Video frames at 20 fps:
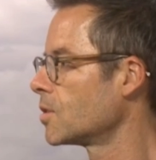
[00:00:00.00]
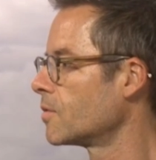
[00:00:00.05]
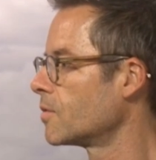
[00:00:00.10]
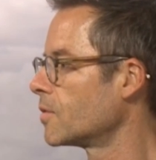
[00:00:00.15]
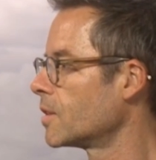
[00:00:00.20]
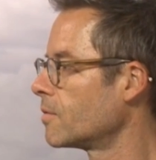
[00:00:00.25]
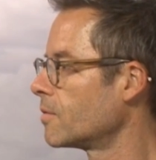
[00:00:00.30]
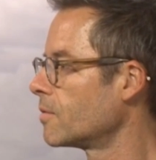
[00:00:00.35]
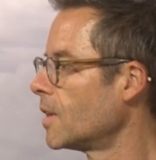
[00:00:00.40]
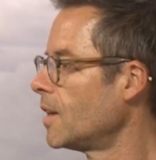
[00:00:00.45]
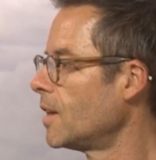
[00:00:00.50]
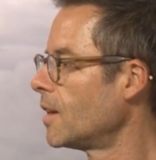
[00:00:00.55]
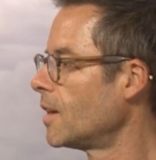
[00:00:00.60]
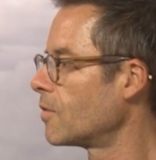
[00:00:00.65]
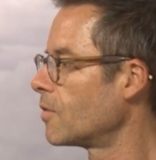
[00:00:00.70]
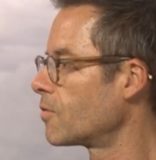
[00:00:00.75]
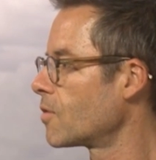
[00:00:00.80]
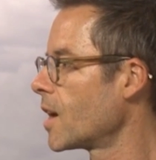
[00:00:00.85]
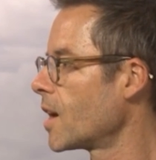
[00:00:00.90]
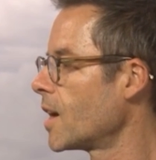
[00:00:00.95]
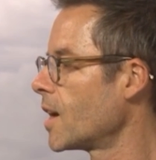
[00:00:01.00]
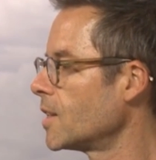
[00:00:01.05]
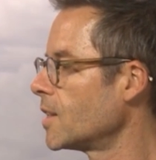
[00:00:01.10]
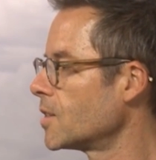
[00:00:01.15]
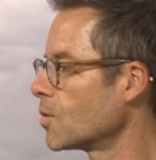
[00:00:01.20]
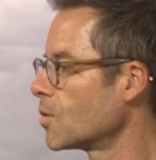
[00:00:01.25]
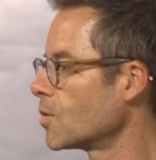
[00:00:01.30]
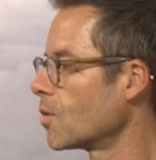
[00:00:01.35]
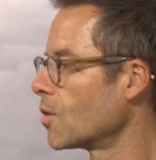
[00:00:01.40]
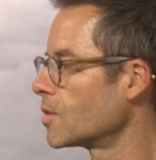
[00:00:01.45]
of a
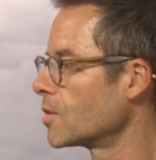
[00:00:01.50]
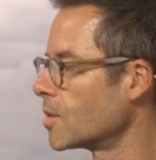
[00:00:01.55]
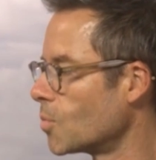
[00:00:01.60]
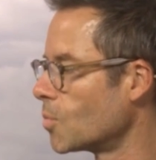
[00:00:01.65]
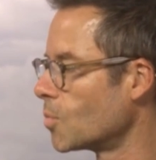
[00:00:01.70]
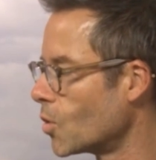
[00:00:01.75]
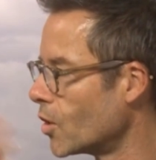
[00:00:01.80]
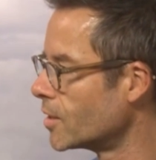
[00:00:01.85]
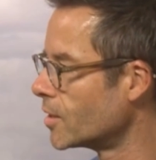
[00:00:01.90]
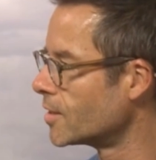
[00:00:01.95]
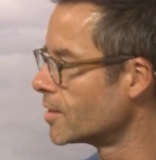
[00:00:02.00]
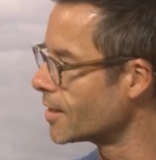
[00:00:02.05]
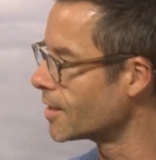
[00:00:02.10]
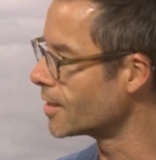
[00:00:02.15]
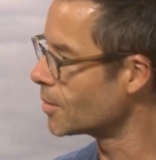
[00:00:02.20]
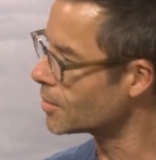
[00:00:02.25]
phrase or some words that you